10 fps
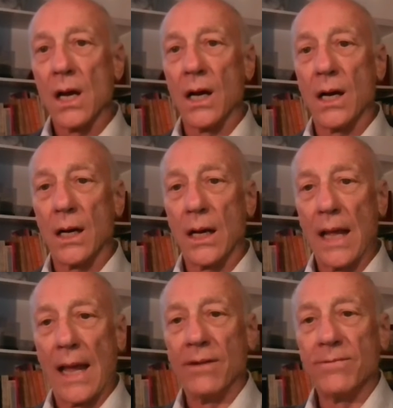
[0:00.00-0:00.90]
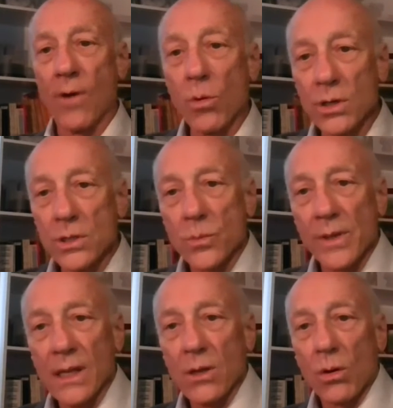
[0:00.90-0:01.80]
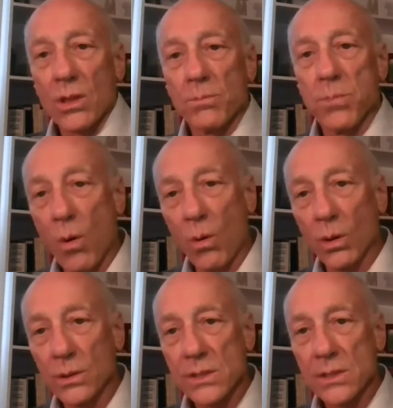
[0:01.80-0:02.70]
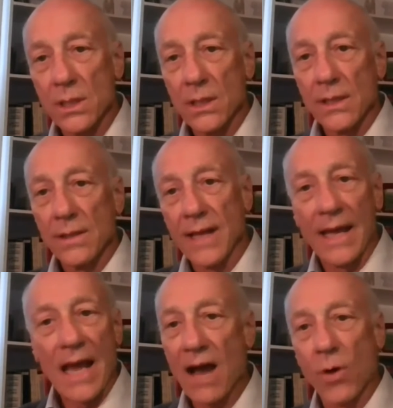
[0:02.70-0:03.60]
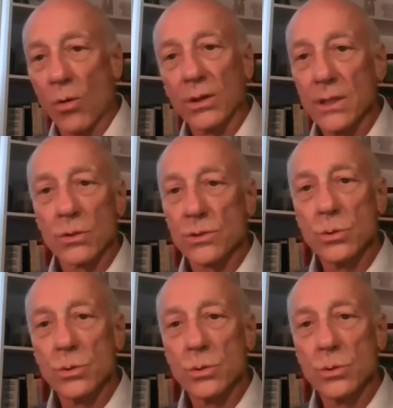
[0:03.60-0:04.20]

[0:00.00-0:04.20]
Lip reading: And voters, when they go to the polls, they have only those